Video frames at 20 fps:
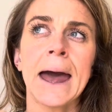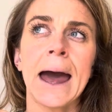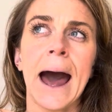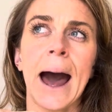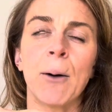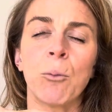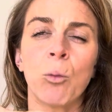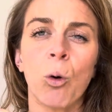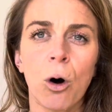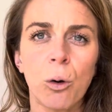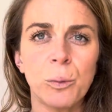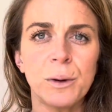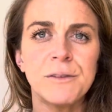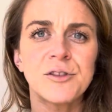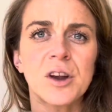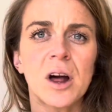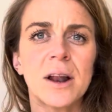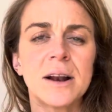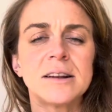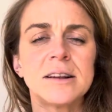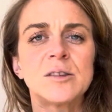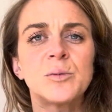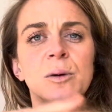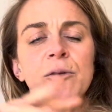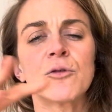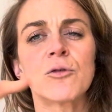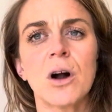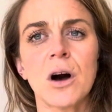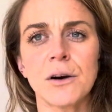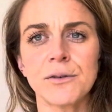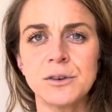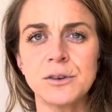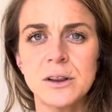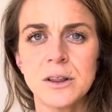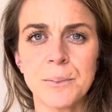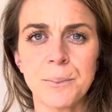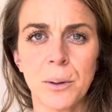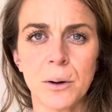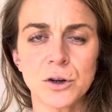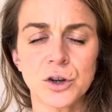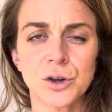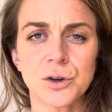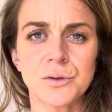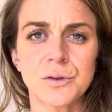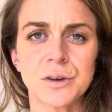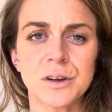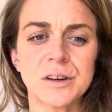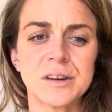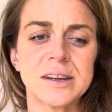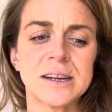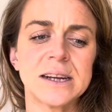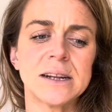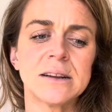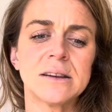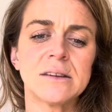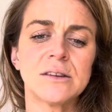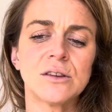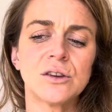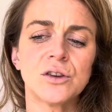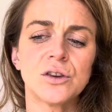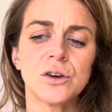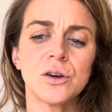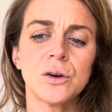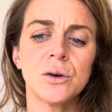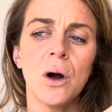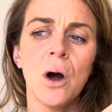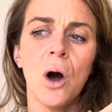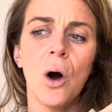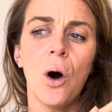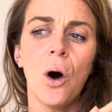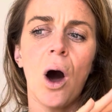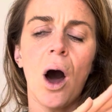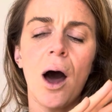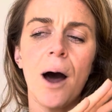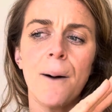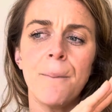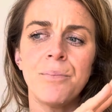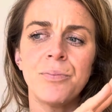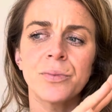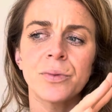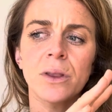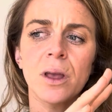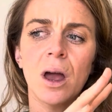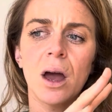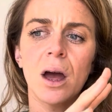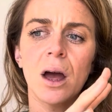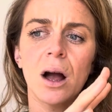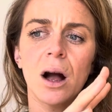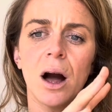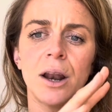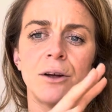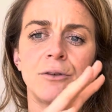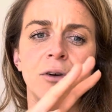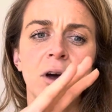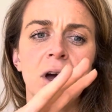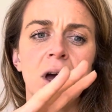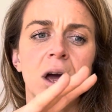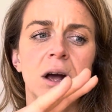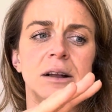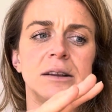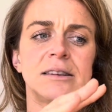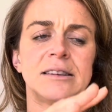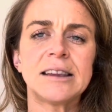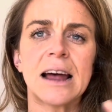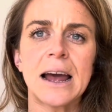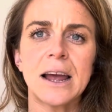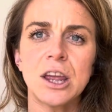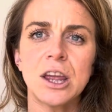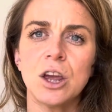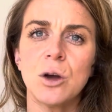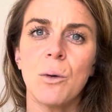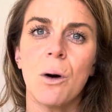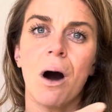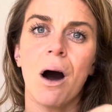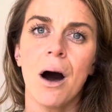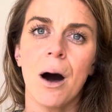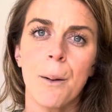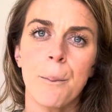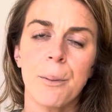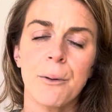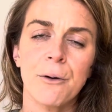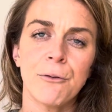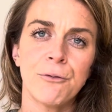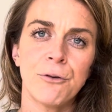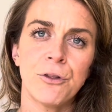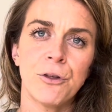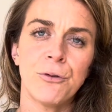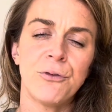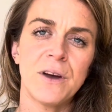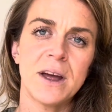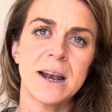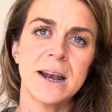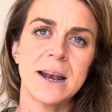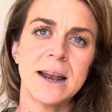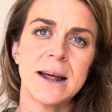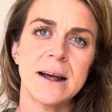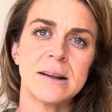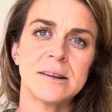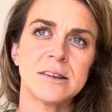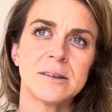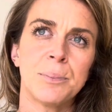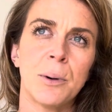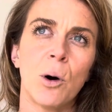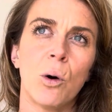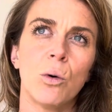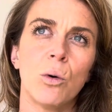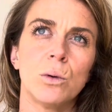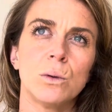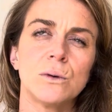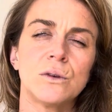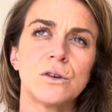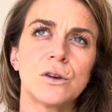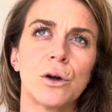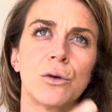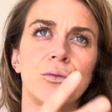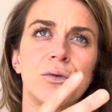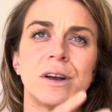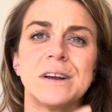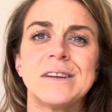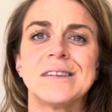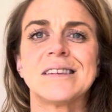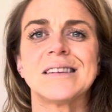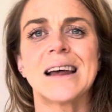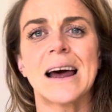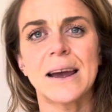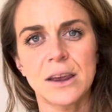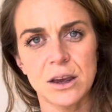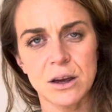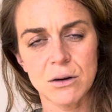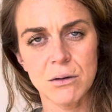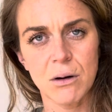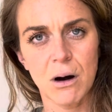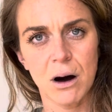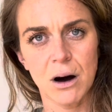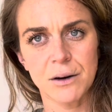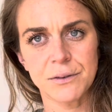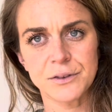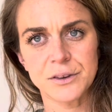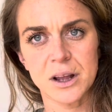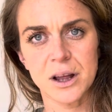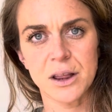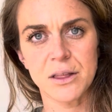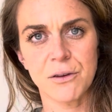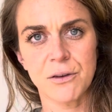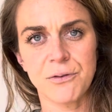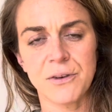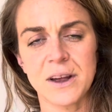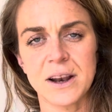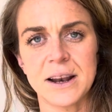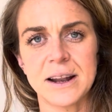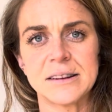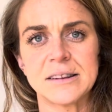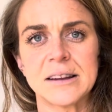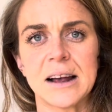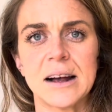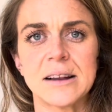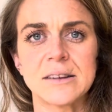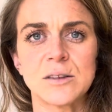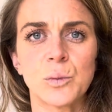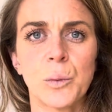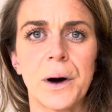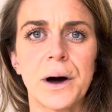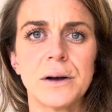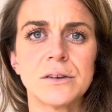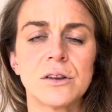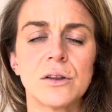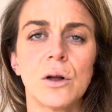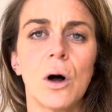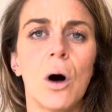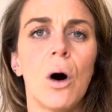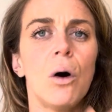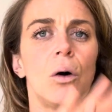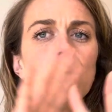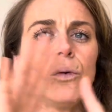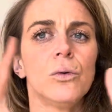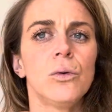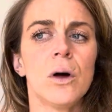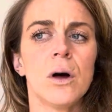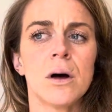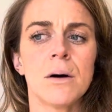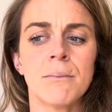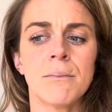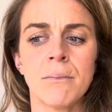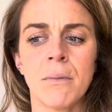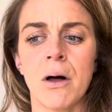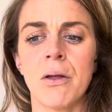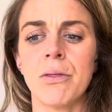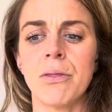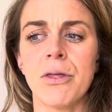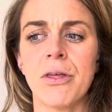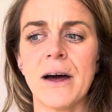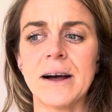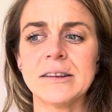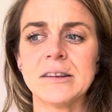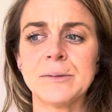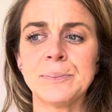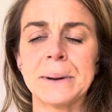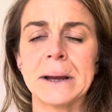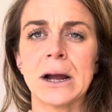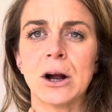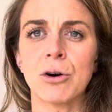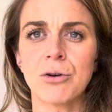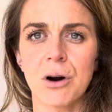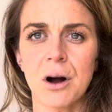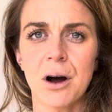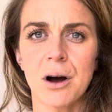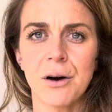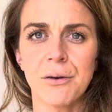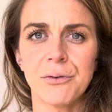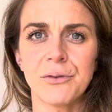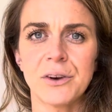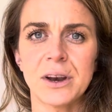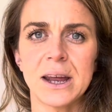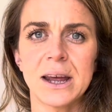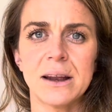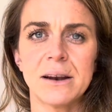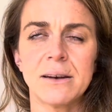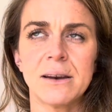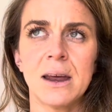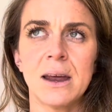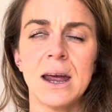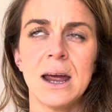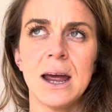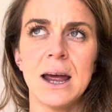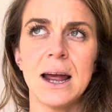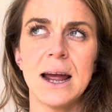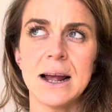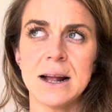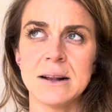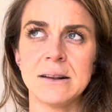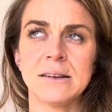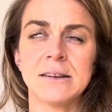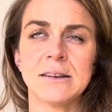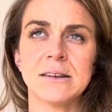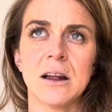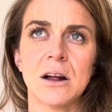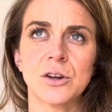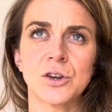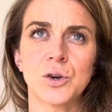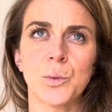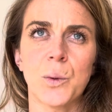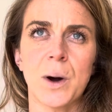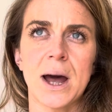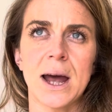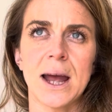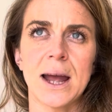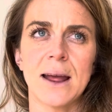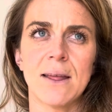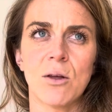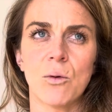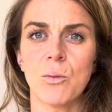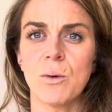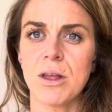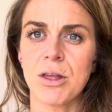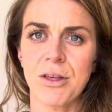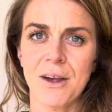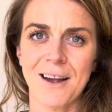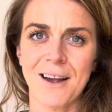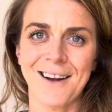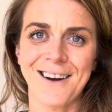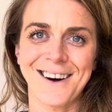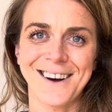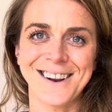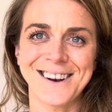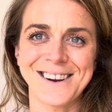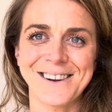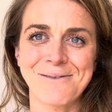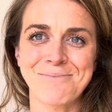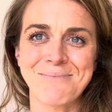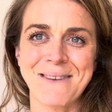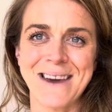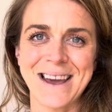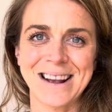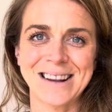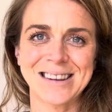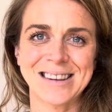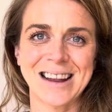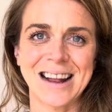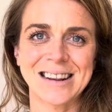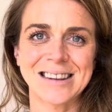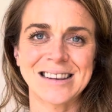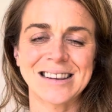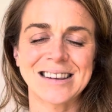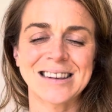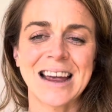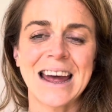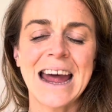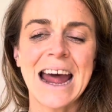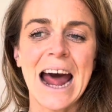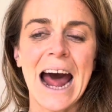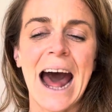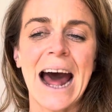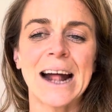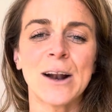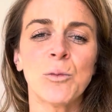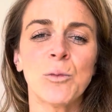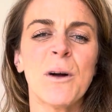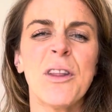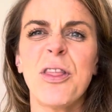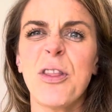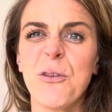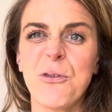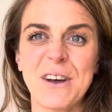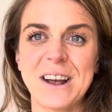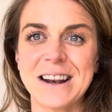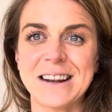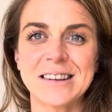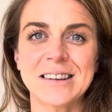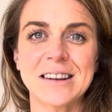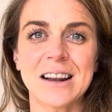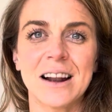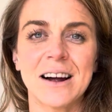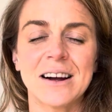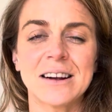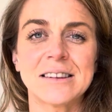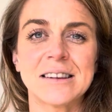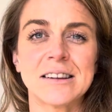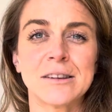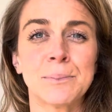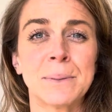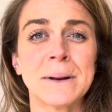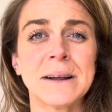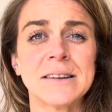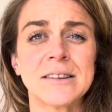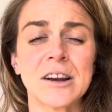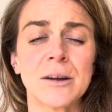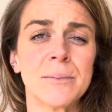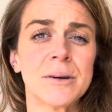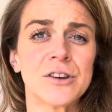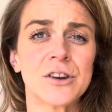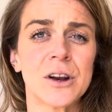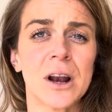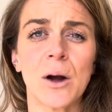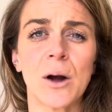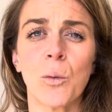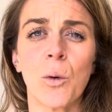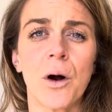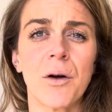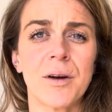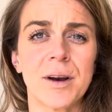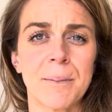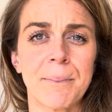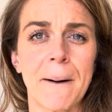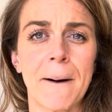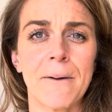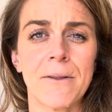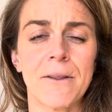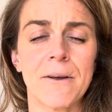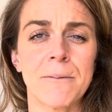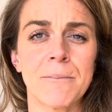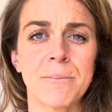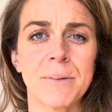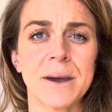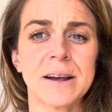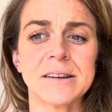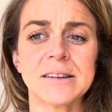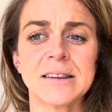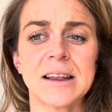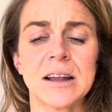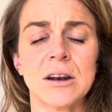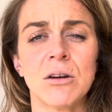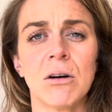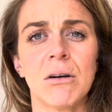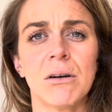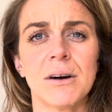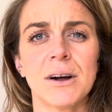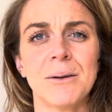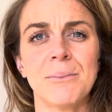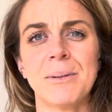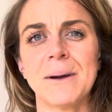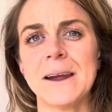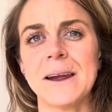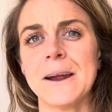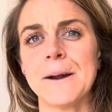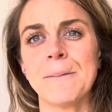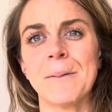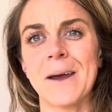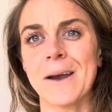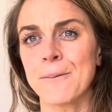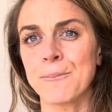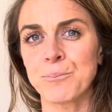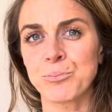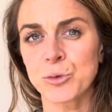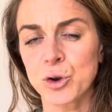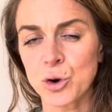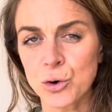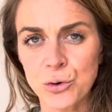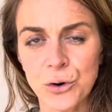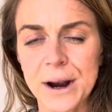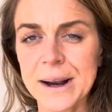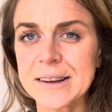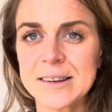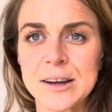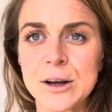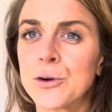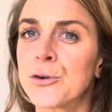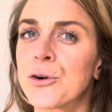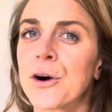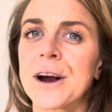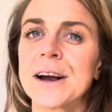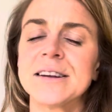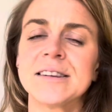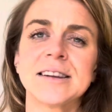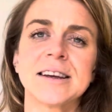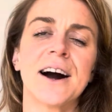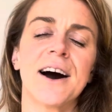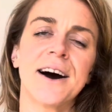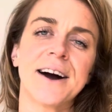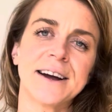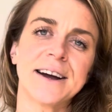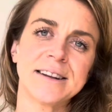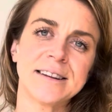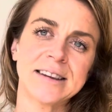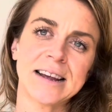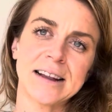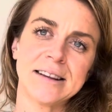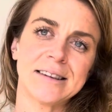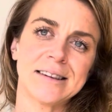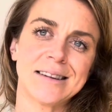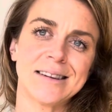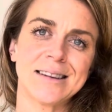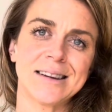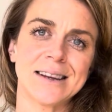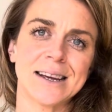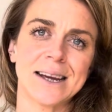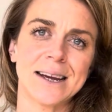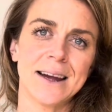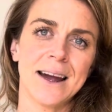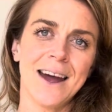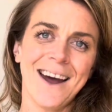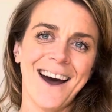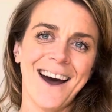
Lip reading: And what we've done is we've crafted the posture routines to kind of set you up for the fitness, but also reset you after the fitness as well. So the whole month has been crafted in such a way that we think kind of makes sense. And with the fitness classes, please don't be too worried about them, because they're not going to be like crazy high intensity